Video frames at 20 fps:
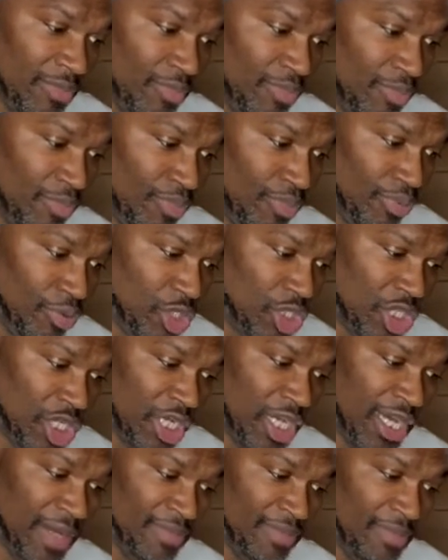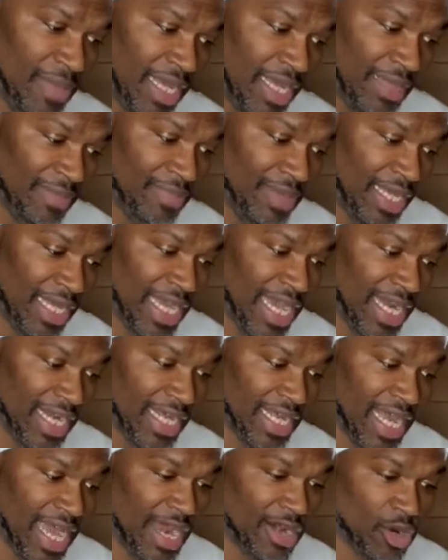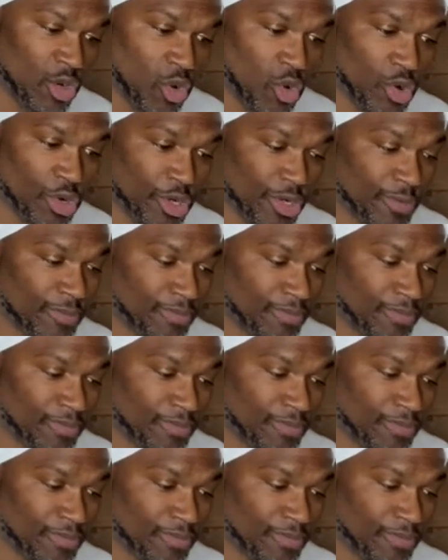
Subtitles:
push it up, make it be kind of counter-cornered.